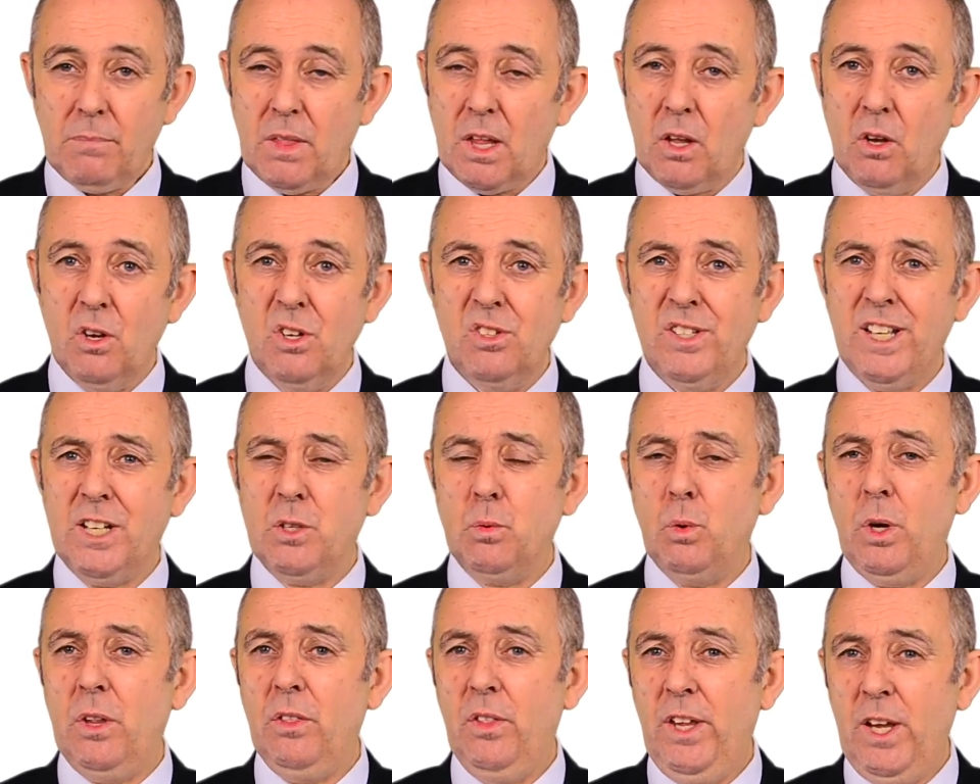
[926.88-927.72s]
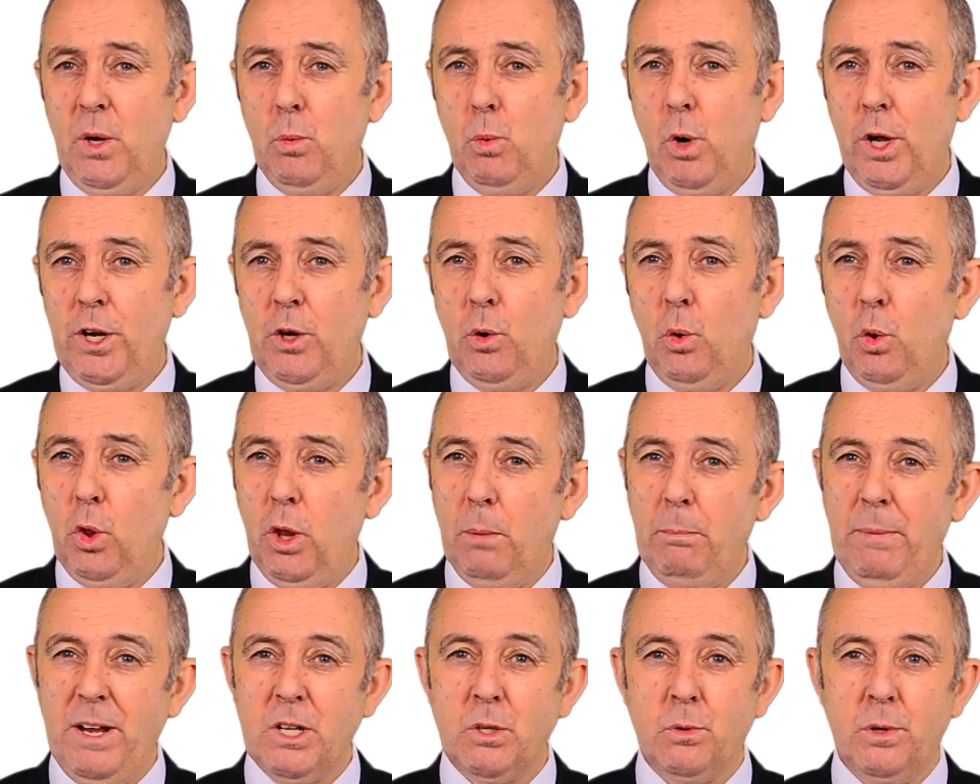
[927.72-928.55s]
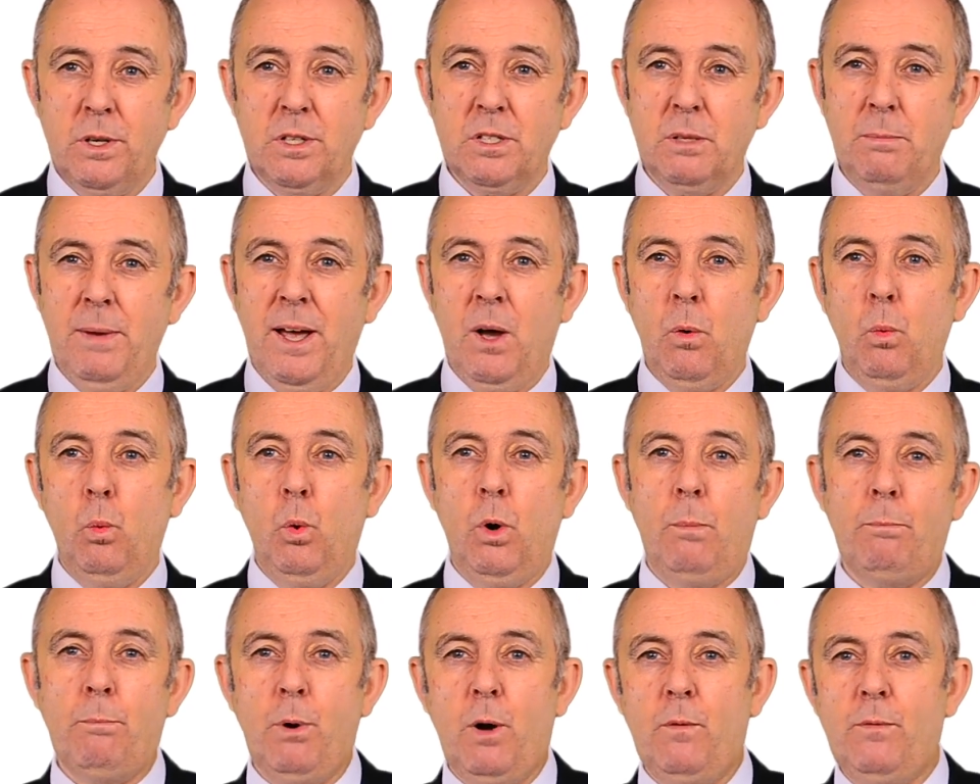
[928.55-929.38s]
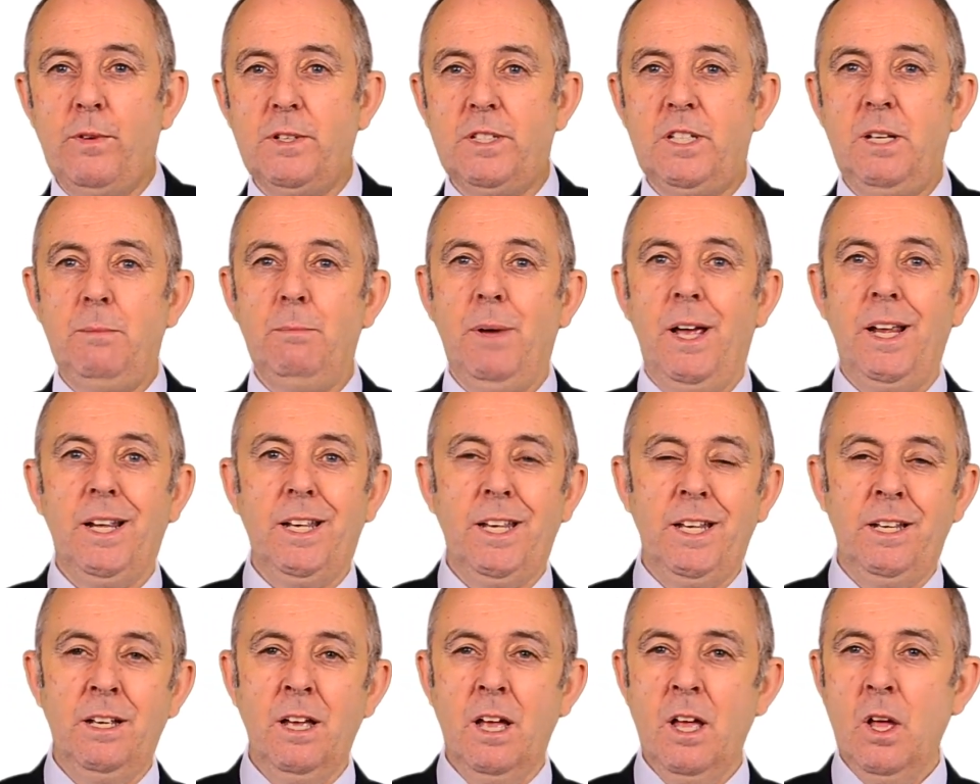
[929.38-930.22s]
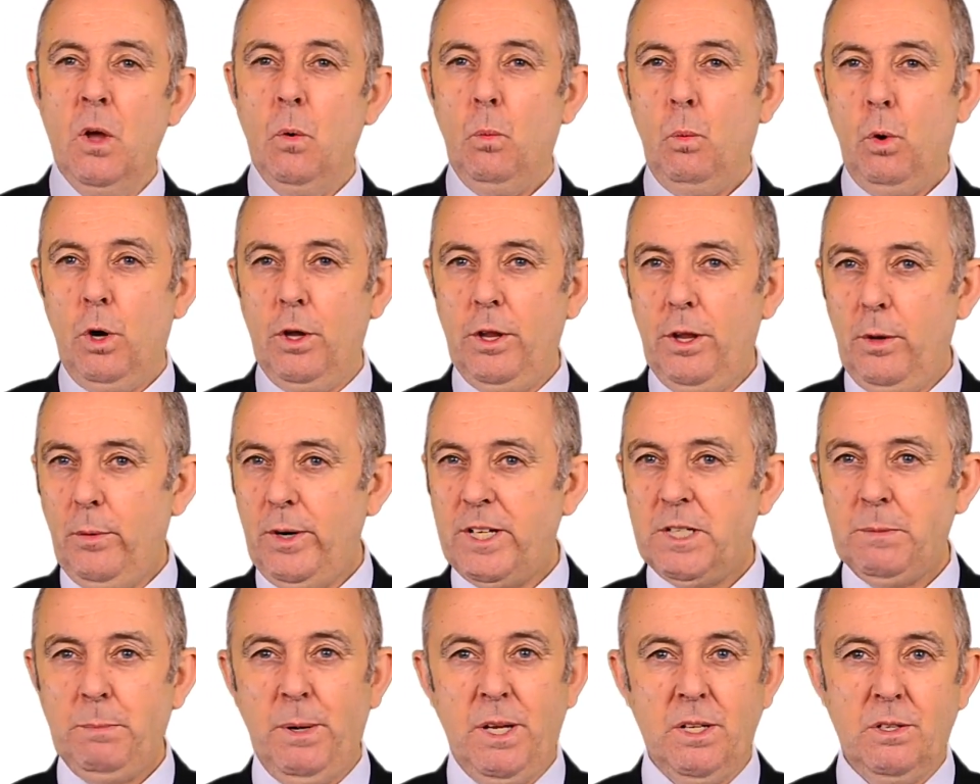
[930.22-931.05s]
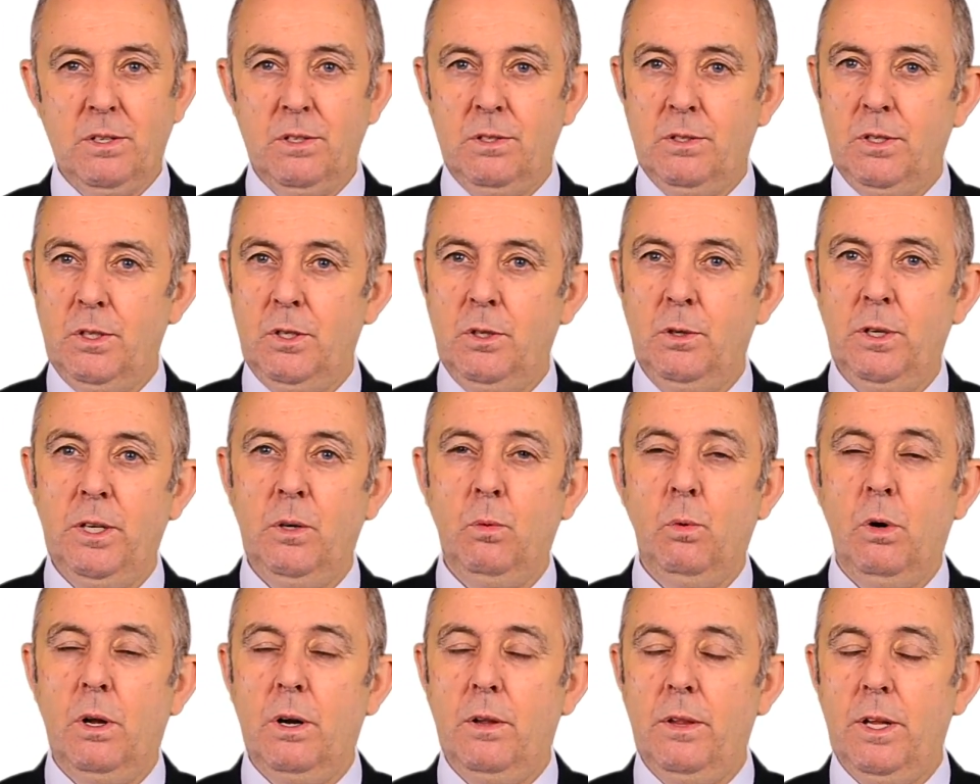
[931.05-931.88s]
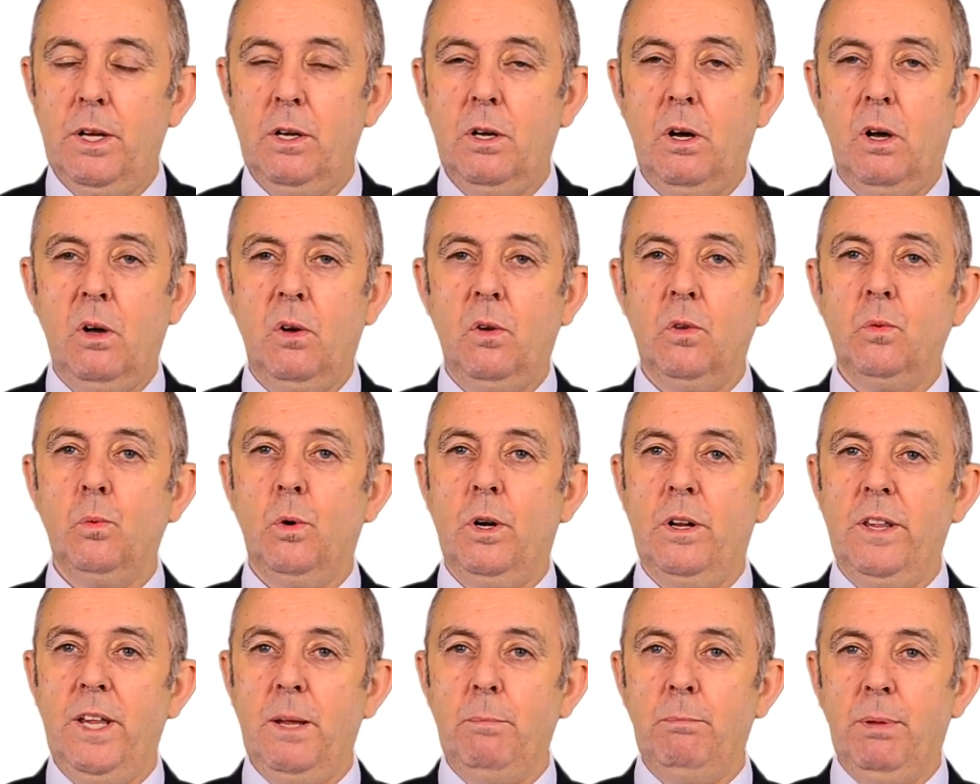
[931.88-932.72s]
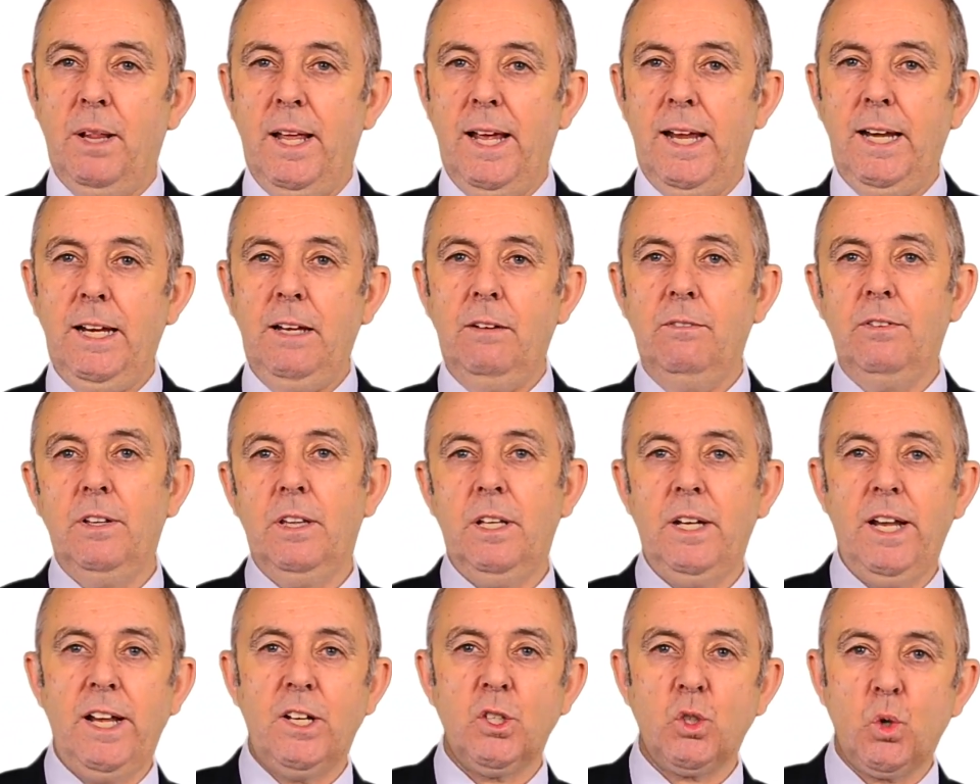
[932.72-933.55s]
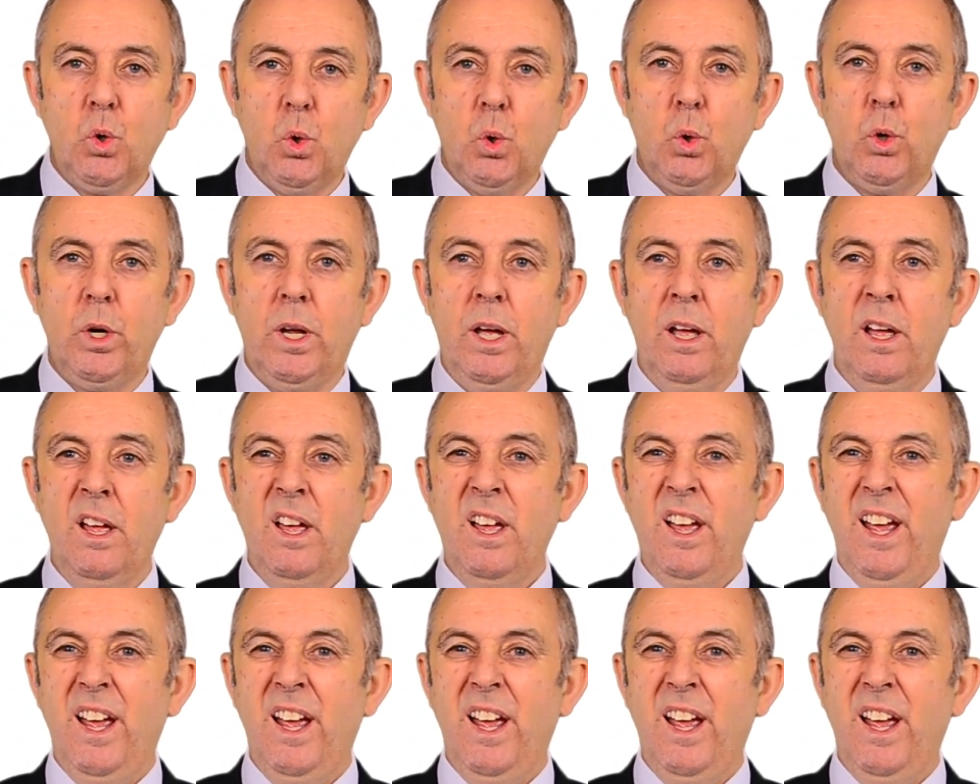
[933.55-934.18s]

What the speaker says: because that's what they're wanting, all the metrics about what profits they're making, what their expenses are doing, what are their goals, what are they planning for the next quarter.